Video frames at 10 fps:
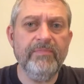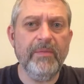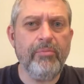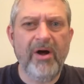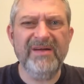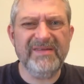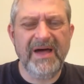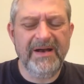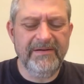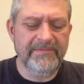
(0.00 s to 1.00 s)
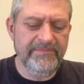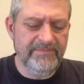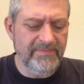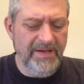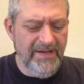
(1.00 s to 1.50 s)
The price kind of
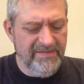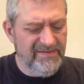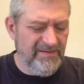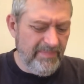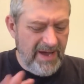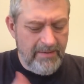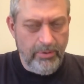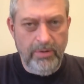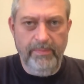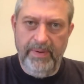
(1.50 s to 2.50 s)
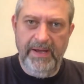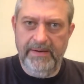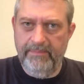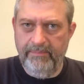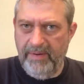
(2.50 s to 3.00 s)
is debatable,
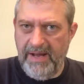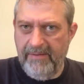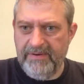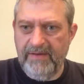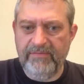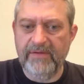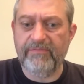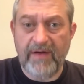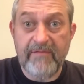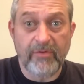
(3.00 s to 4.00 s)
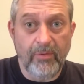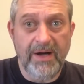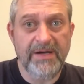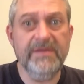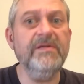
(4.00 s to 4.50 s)
but I would definitely, flavor
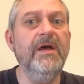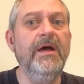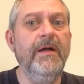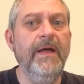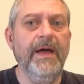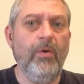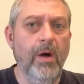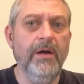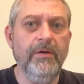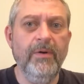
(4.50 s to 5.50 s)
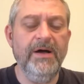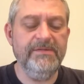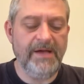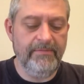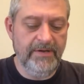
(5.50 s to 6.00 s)
wise and quality
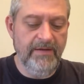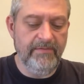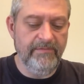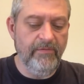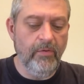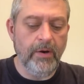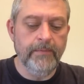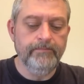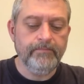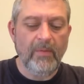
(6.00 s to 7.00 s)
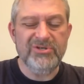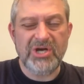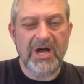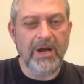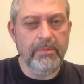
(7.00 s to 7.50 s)
wise, I would give it a 4. Wish
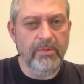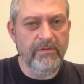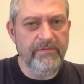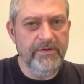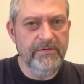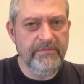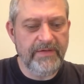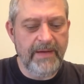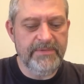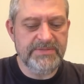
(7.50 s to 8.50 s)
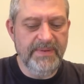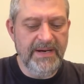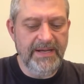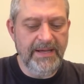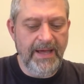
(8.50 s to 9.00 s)
you got a little bit more food for that much
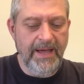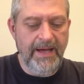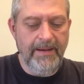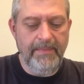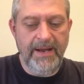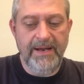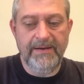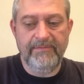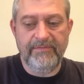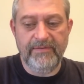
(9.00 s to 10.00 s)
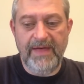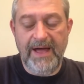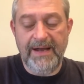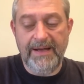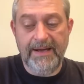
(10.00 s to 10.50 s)
money and for
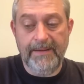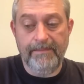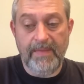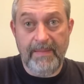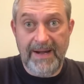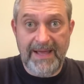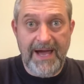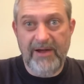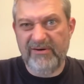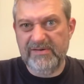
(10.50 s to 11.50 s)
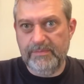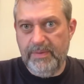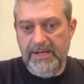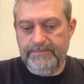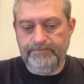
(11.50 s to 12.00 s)
that amount of calories,
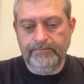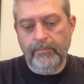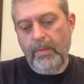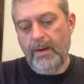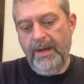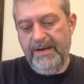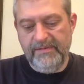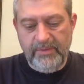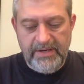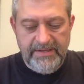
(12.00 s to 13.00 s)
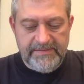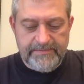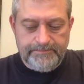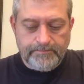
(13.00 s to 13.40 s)
but it is what it is.